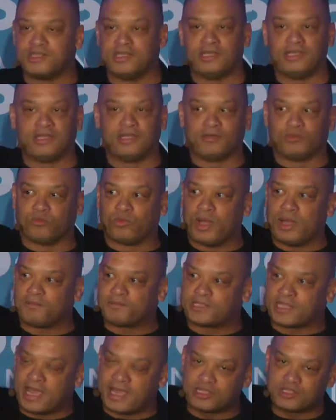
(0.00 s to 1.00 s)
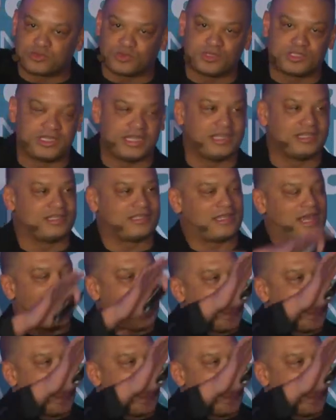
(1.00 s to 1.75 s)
The websites were dense, the